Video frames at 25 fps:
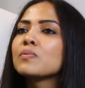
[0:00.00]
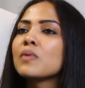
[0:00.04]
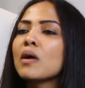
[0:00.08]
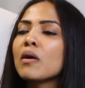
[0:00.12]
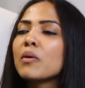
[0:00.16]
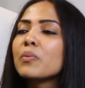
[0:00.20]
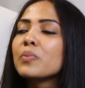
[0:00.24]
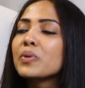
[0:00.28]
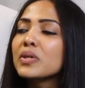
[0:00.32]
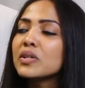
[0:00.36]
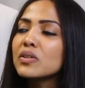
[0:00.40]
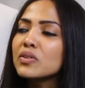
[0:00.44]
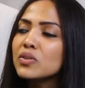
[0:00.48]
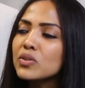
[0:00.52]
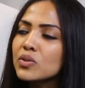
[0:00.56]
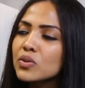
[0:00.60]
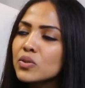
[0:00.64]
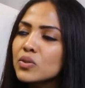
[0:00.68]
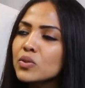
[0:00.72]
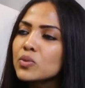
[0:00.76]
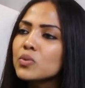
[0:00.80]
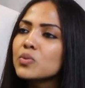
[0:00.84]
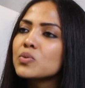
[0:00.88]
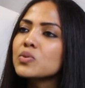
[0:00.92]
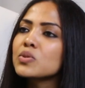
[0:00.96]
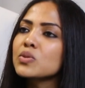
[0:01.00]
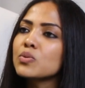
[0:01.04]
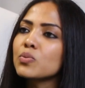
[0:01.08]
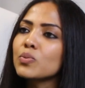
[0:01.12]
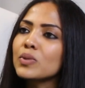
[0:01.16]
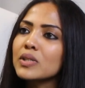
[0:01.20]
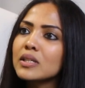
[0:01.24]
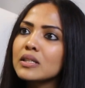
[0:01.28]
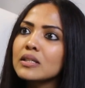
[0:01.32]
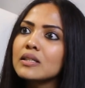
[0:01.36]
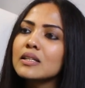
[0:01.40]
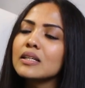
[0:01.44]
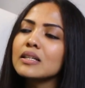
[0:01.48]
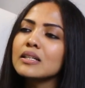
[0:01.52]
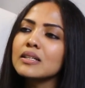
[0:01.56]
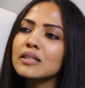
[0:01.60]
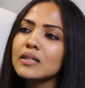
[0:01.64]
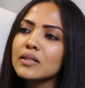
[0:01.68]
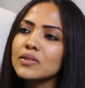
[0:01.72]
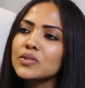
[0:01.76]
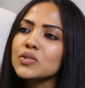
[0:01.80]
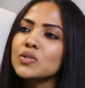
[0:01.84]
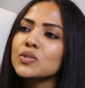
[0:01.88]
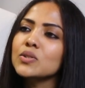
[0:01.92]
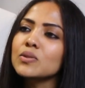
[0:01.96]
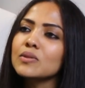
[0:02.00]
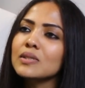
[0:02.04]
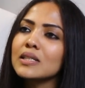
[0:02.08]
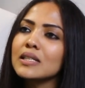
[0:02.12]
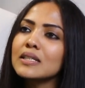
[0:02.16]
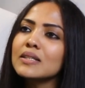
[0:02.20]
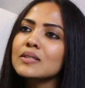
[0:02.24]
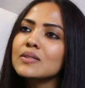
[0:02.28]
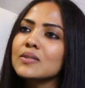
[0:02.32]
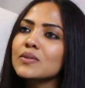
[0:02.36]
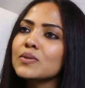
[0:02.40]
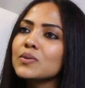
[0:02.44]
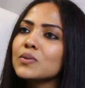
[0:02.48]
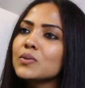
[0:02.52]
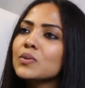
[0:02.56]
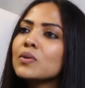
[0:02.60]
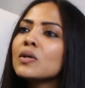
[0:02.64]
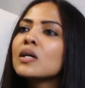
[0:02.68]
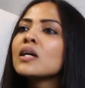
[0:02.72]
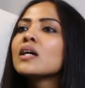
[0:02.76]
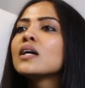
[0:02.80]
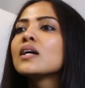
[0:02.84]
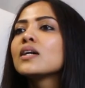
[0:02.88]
are being used within the industry to